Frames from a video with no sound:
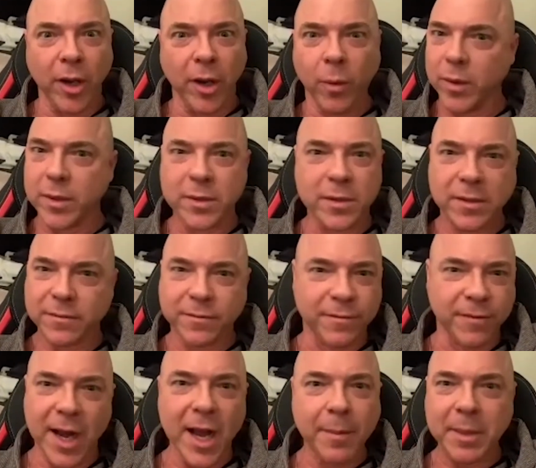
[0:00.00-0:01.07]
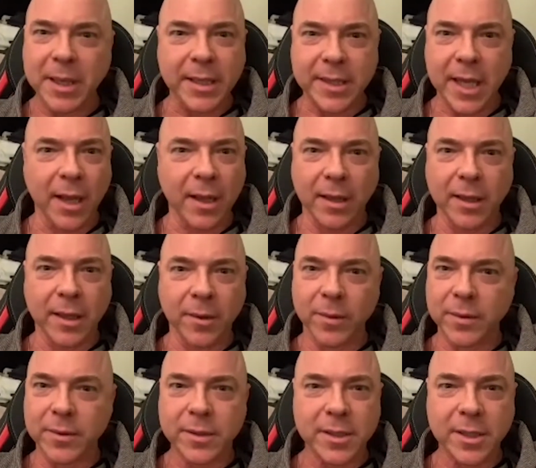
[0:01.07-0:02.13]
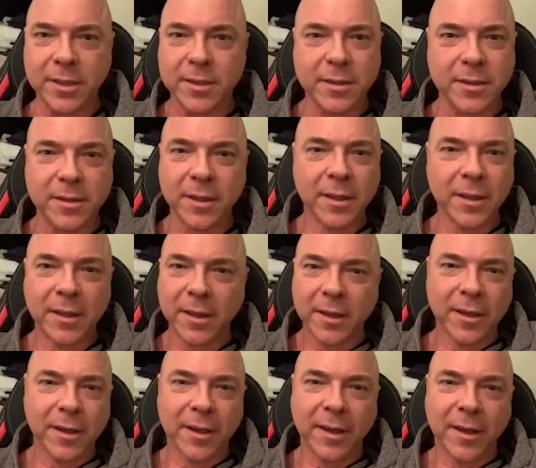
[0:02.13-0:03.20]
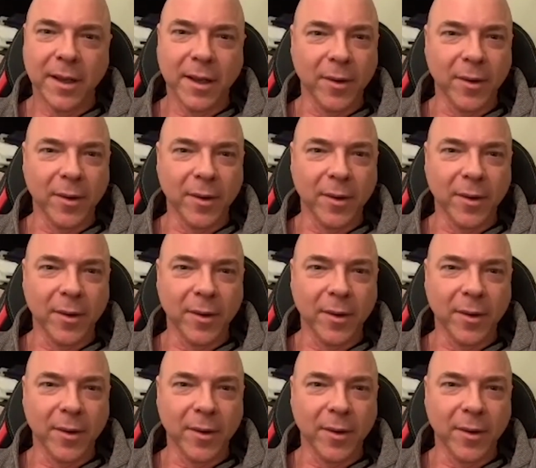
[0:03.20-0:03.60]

It was vibey as hell, and it was just really